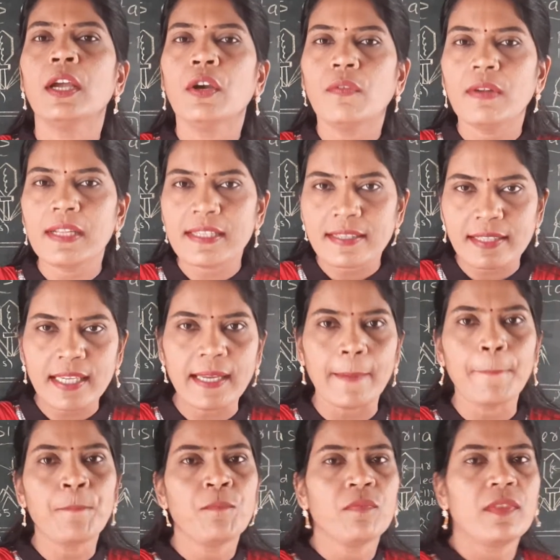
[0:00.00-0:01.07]
We'll
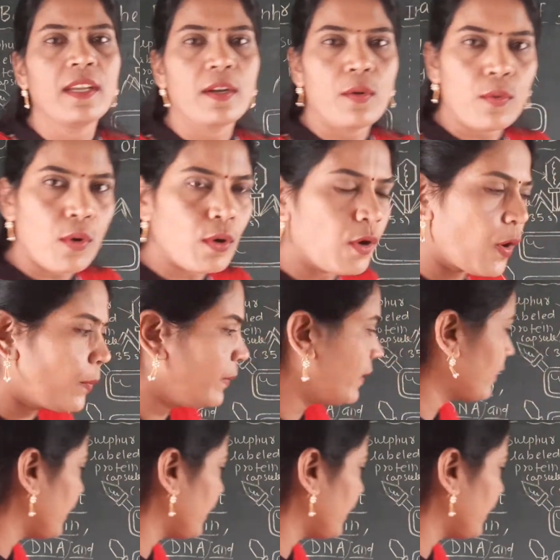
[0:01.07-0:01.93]
see the role of this